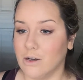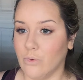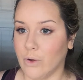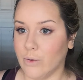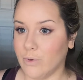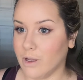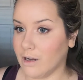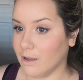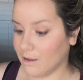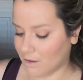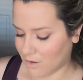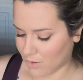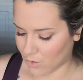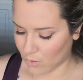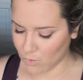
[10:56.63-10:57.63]
What are we gonna
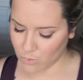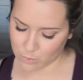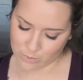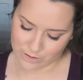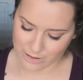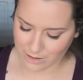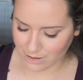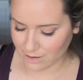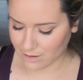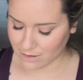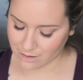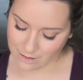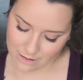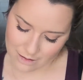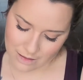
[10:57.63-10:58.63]
go
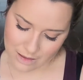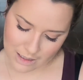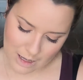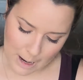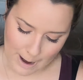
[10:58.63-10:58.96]
with?